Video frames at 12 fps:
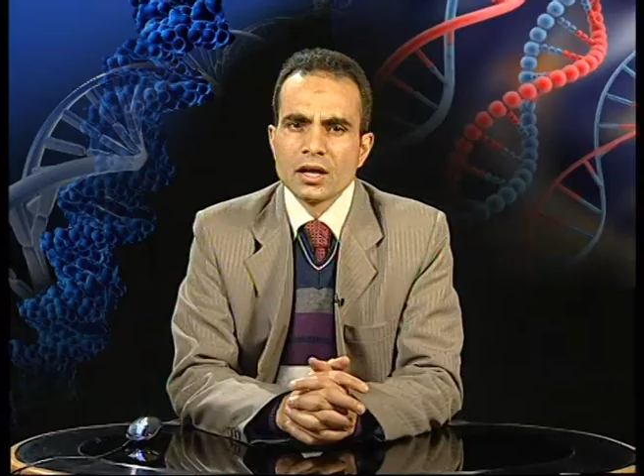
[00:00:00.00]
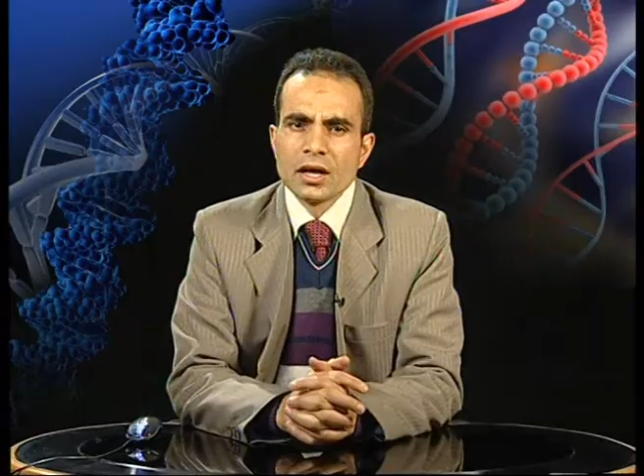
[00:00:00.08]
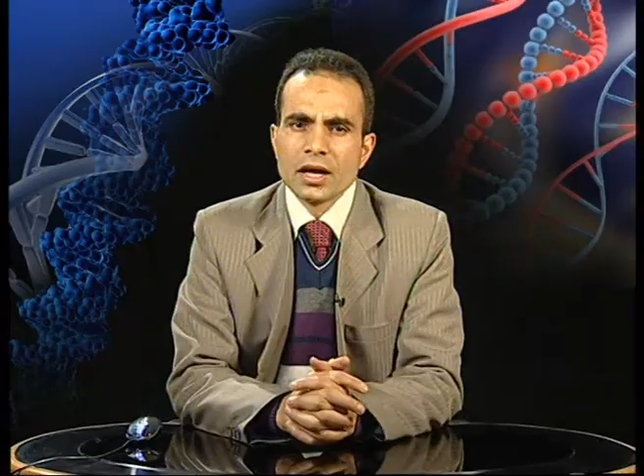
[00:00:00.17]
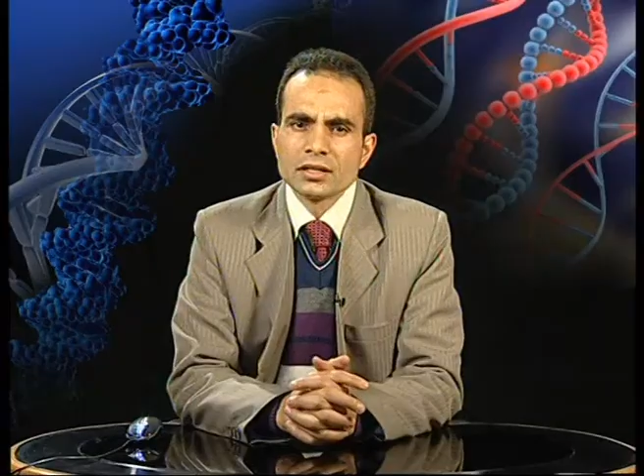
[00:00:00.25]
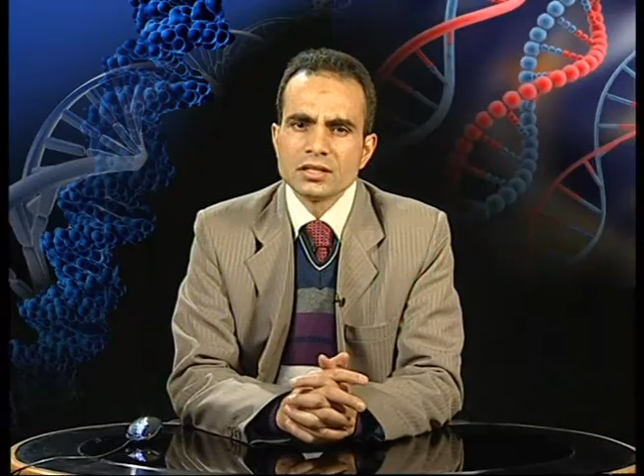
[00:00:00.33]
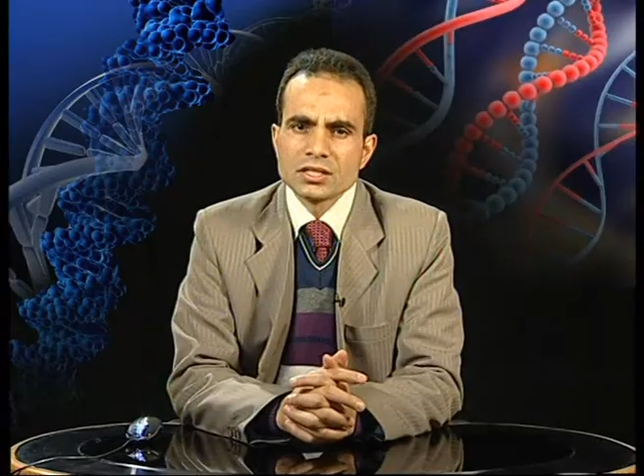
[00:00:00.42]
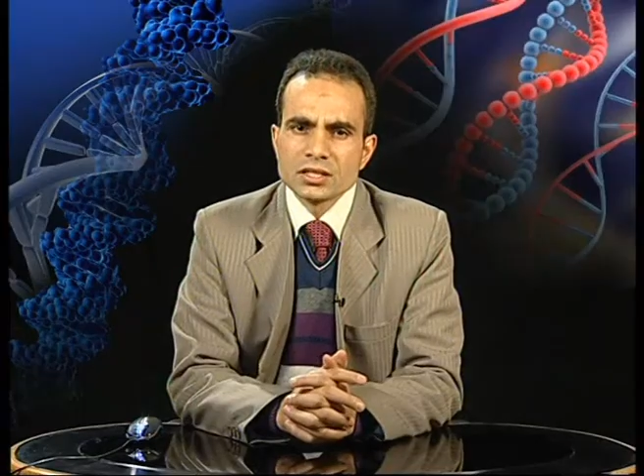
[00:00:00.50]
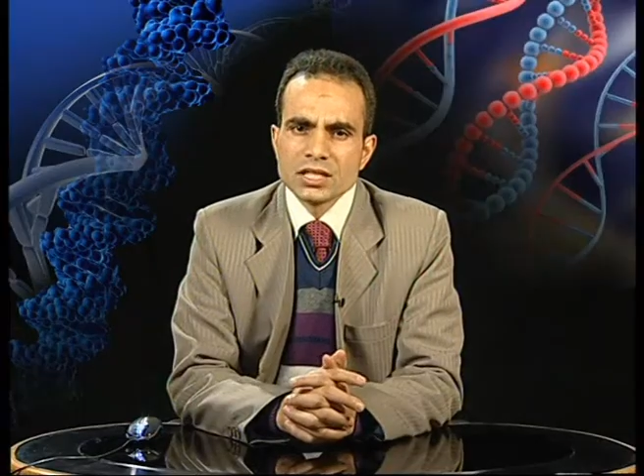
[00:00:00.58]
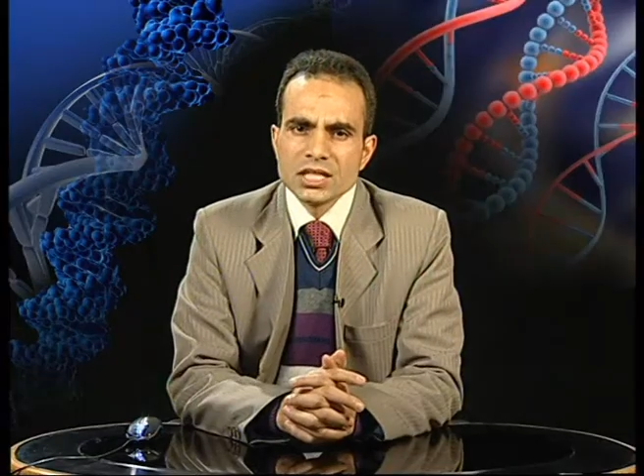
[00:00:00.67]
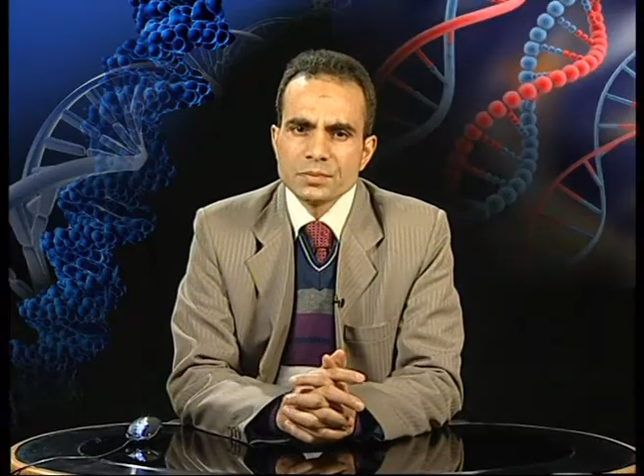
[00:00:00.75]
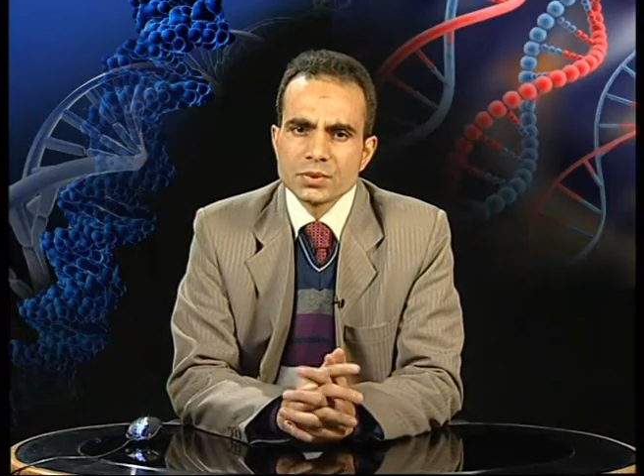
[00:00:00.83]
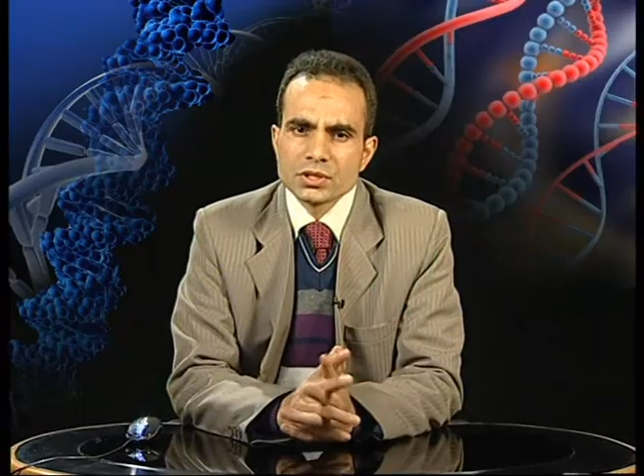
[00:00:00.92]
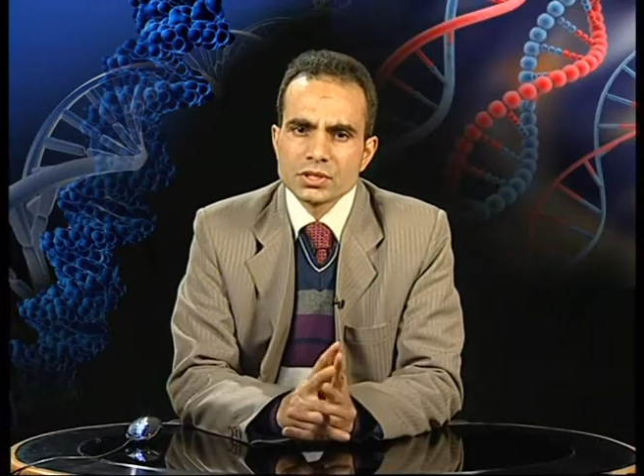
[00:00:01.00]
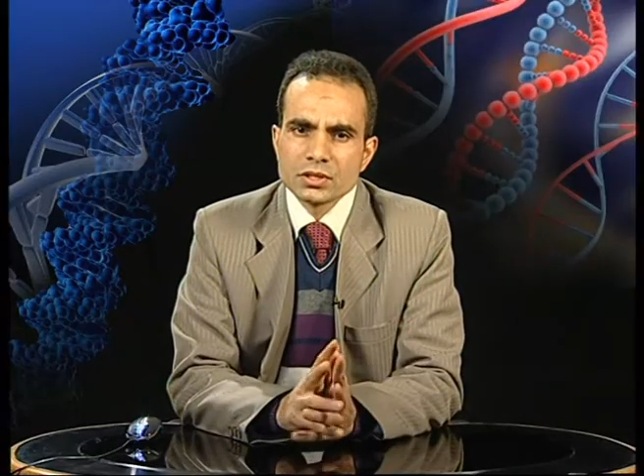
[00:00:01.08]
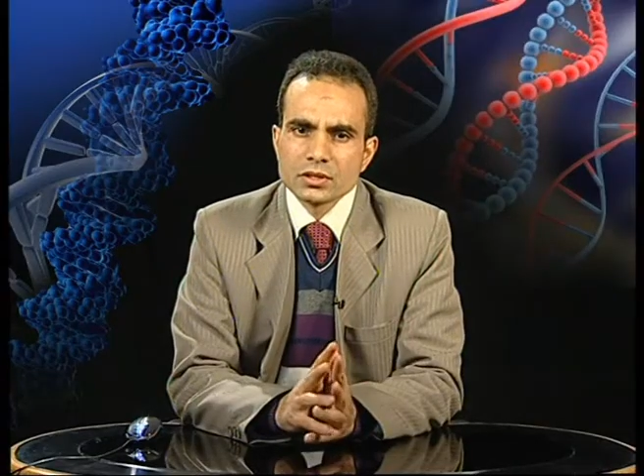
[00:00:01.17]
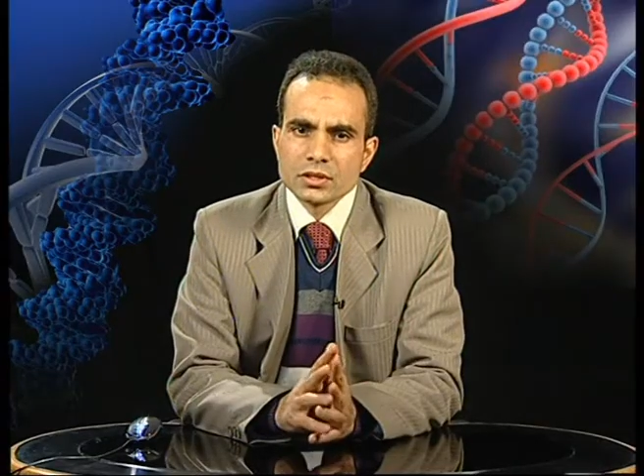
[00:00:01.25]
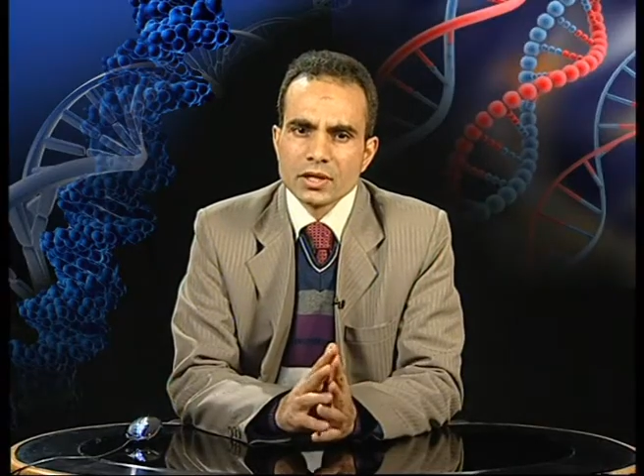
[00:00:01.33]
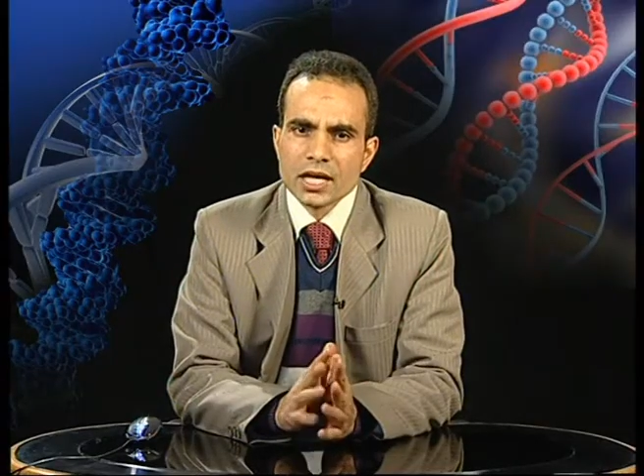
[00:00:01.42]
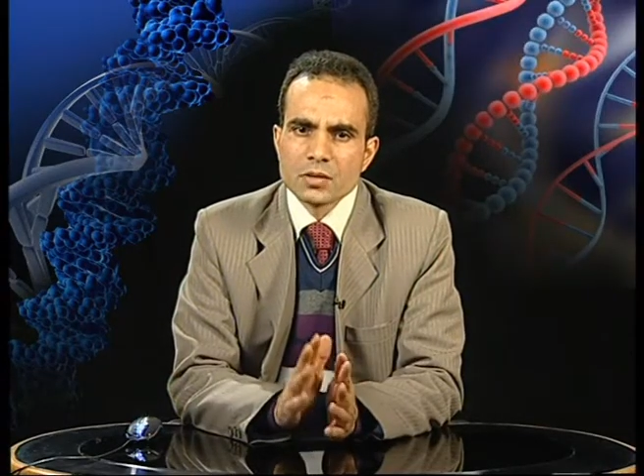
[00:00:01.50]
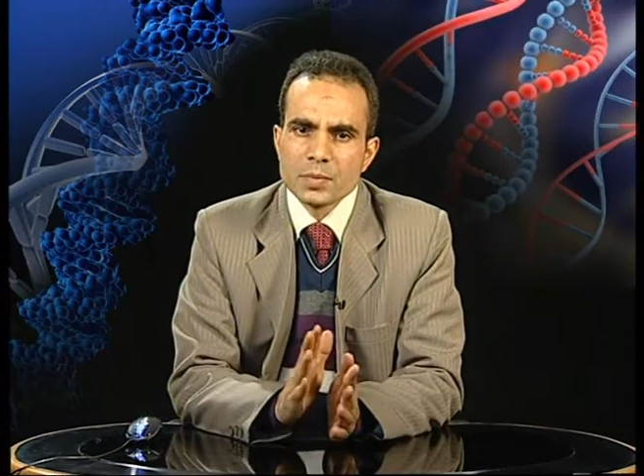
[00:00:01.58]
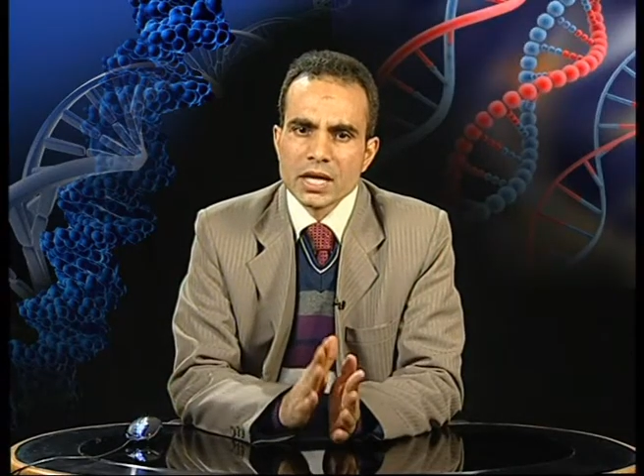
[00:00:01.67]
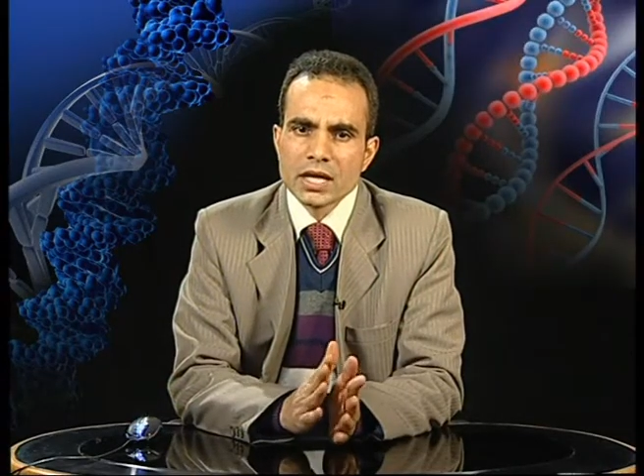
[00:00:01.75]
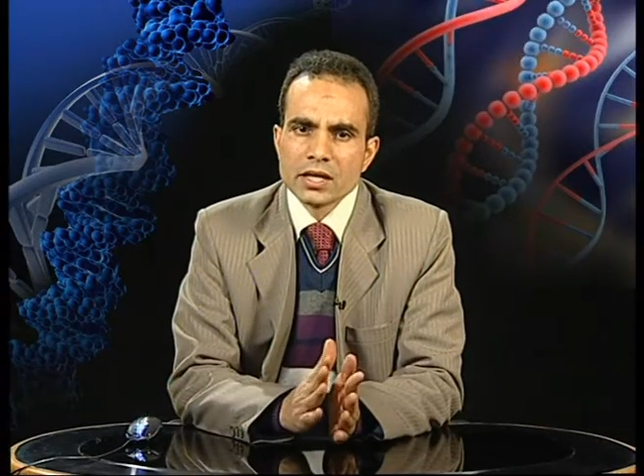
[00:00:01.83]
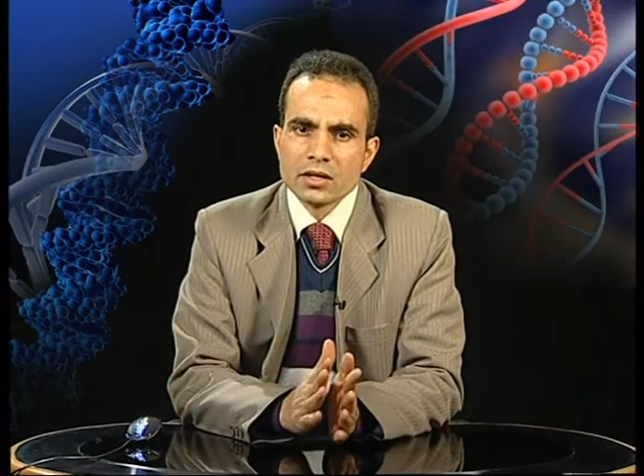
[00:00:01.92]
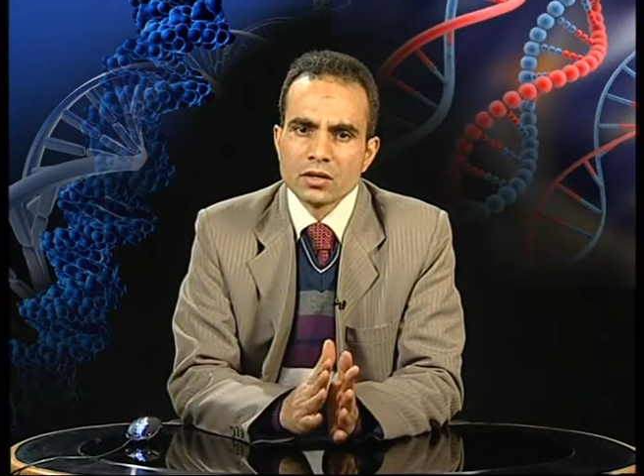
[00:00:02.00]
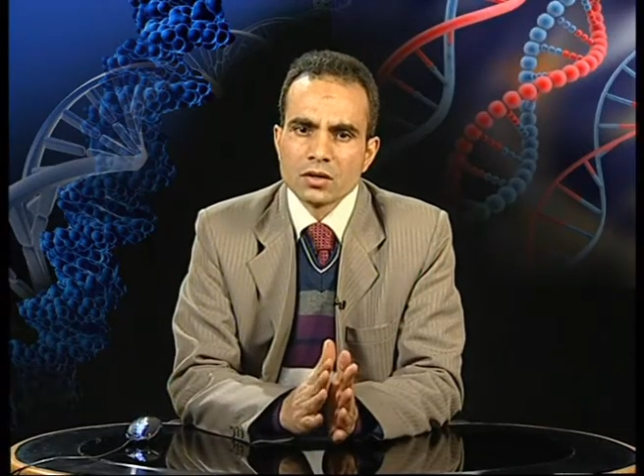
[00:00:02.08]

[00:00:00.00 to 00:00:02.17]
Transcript: And this keeps at bay